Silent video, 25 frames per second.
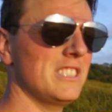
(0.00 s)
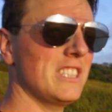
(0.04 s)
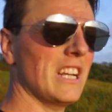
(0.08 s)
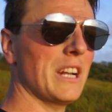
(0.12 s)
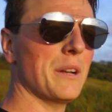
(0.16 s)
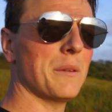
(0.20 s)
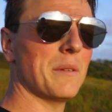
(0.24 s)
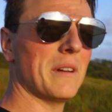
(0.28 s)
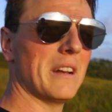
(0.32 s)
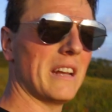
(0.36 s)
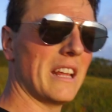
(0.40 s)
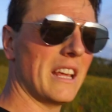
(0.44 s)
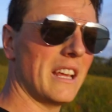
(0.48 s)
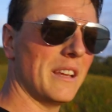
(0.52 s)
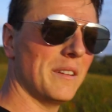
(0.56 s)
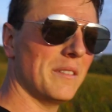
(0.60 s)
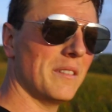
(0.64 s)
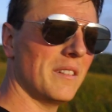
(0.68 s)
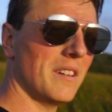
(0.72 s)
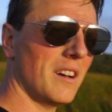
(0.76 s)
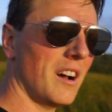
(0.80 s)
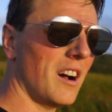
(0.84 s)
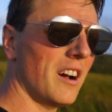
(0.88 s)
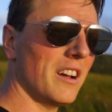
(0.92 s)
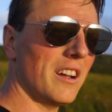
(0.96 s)
Generally,
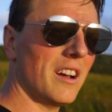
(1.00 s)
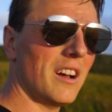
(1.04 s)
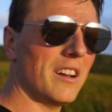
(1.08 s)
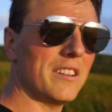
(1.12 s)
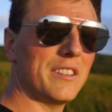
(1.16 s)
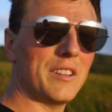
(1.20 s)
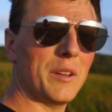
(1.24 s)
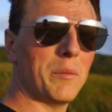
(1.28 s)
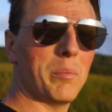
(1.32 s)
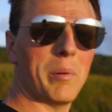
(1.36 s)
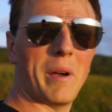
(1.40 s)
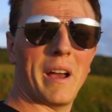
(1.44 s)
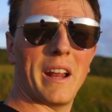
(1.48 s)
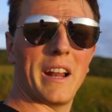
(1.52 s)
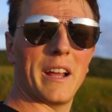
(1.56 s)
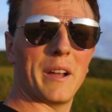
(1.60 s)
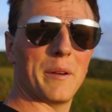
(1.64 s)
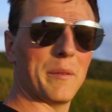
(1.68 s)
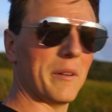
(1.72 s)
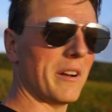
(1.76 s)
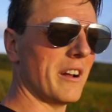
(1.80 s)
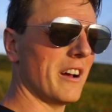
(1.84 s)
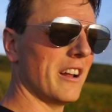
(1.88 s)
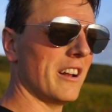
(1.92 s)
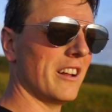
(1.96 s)
I, I do panic
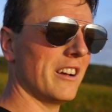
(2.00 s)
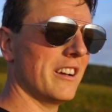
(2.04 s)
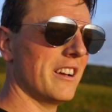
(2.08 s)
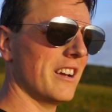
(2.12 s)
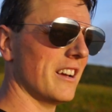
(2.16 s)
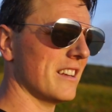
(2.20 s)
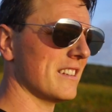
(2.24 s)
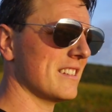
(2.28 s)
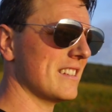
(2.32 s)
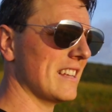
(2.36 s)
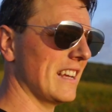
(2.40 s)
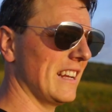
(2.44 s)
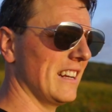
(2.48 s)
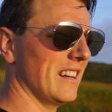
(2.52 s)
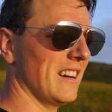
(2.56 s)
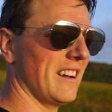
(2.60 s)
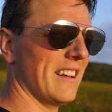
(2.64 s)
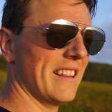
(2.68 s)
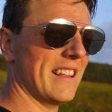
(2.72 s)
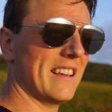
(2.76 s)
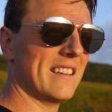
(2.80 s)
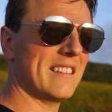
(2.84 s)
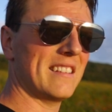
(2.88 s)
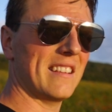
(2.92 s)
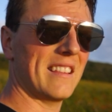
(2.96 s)
when I look at a scene like
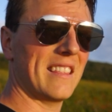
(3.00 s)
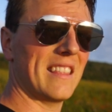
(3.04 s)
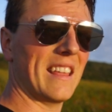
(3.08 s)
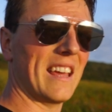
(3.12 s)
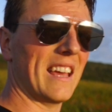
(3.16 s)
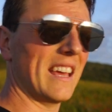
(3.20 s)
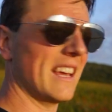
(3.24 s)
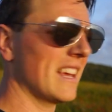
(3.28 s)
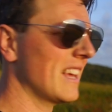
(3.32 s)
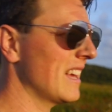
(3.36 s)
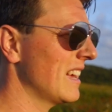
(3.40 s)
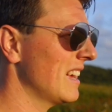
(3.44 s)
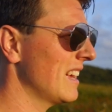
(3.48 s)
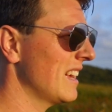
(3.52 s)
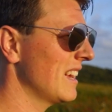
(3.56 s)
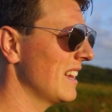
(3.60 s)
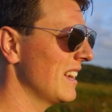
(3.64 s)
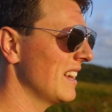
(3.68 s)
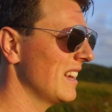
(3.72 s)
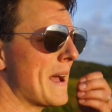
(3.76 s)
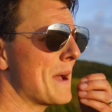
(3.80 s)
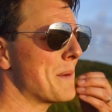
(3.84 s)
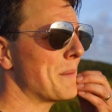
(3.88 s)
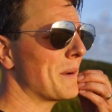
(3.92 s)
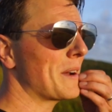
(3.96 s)
this. I think,
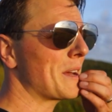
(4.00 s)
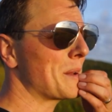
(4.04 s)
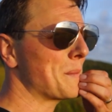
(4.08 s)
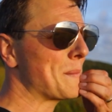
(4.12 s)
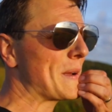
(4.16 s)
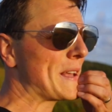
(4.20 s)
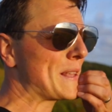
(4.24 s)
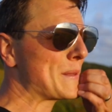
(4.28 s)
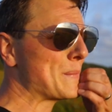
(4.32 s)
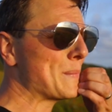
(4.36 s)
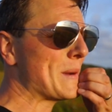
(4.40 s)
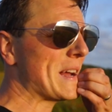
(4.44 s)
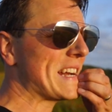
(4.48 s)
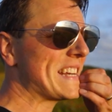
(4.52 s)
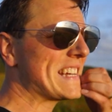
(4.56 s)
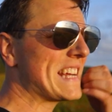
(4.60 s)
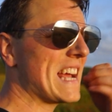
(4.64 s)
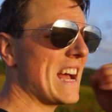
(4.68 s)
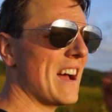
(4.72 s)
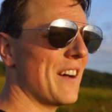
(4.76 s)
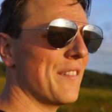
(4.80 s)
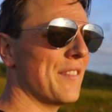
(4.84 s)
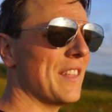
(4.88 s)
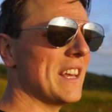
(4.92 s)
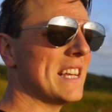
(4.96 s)
how am I going to make some magic
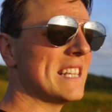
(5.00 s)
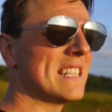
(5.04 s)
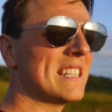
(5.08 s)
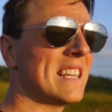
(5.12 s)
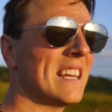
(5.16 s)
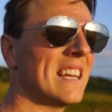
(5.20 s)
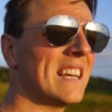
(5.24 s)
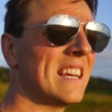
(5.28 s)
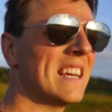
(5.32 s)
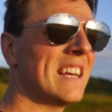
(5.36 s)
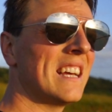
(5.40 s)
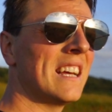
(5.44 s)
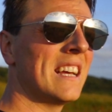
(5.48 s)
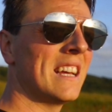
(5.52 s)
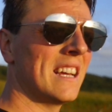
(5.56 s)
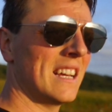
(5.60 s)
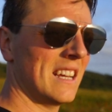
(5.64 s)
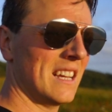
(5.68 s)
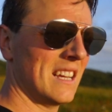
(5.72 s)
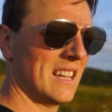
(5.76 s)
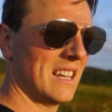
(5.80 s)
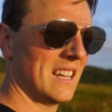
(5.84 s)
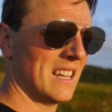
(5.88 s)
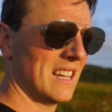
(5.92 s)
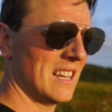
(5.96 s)
out of this?
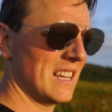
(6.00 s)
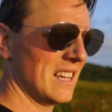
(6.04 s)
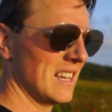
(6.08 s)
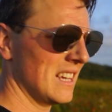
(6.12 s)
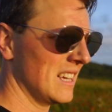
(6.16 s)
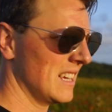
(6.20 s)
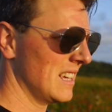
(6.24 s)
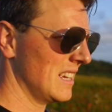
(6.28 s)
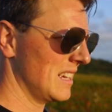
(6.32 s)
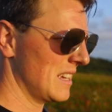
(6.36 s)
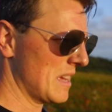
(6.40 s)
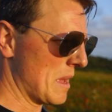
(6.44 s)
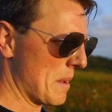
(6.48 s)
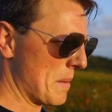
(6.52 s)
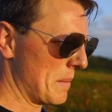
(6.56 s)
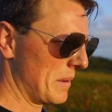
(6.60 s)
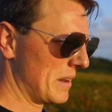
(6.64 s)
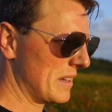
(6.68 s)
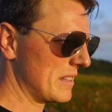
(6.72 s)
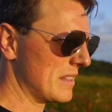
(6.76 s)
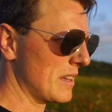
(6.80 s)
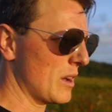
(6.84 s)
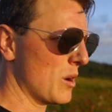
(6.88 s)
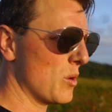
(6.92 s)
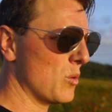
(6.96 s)

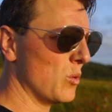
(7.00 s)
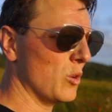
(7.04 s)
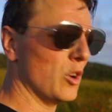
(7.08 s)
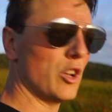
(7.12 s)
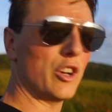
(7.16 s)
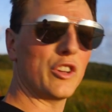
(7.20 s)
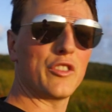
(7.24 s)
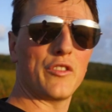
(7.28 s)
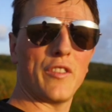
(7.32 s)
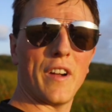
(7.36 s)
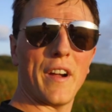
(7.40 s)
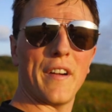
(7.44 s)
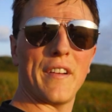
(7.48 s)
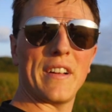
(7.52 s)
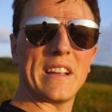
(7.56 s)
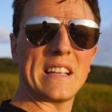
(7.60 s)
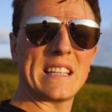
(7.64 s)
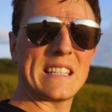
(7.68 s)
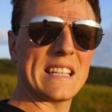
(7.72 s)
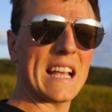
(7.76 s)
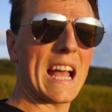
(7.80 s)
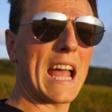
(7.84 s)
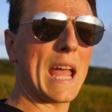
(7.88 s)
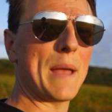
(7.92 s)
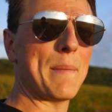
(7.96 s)
Because it all looks very
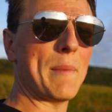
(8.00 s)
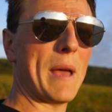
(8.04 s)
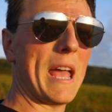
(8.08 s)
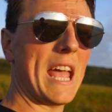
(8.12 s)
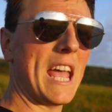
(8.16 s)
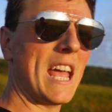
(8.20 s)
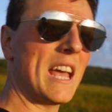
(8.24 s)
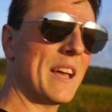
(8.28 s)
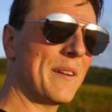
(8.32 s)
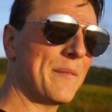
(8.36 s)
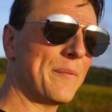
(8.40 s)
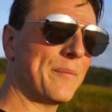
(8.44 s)
samey.